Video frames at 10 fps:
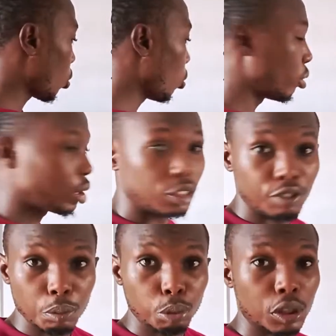or
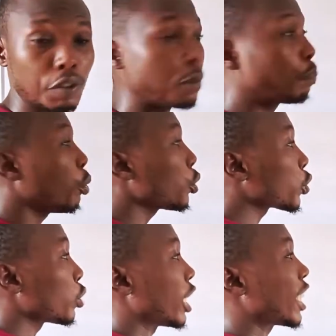receivables, if you
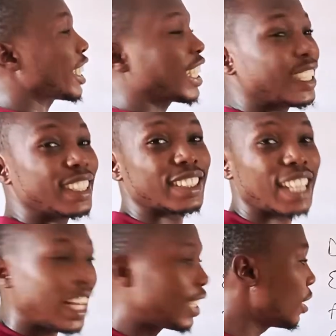post to the credit
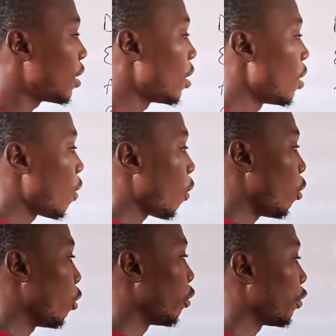side
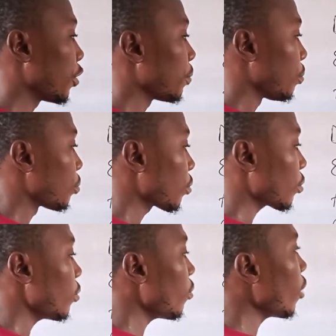of
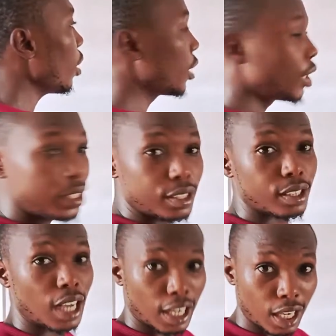
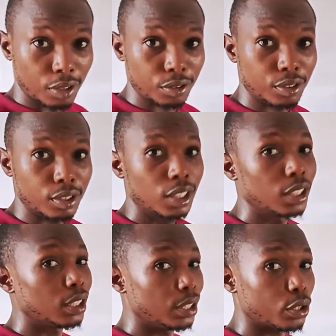these accounts
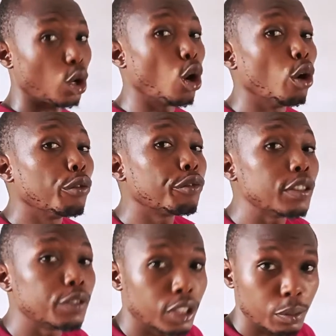is
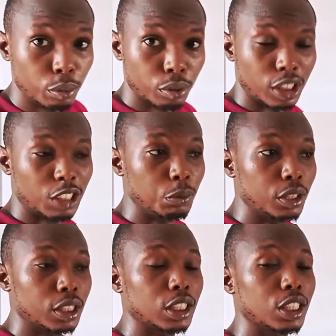unfavorable. It
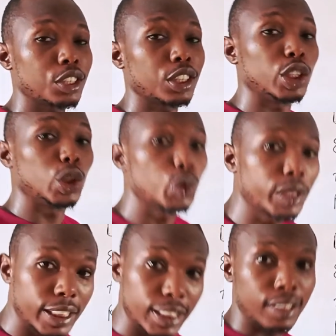means it is
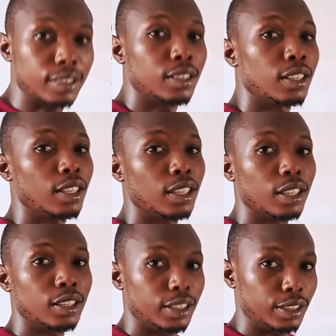reducing
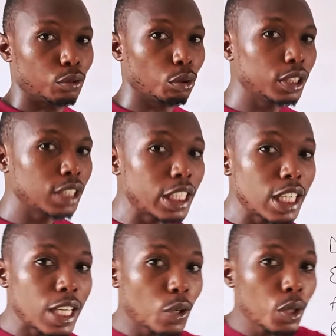it. So in any
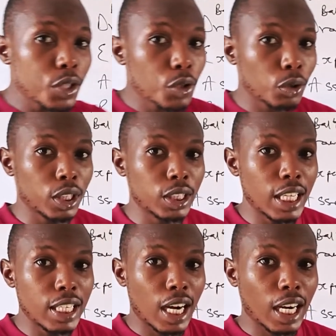equation, in
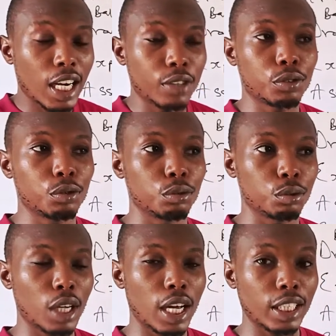any account
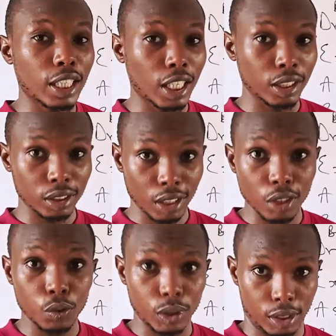you are
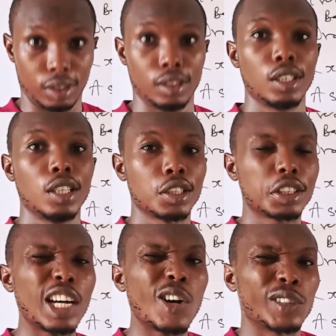encountered with,
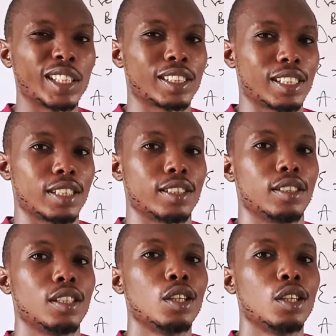try and understand.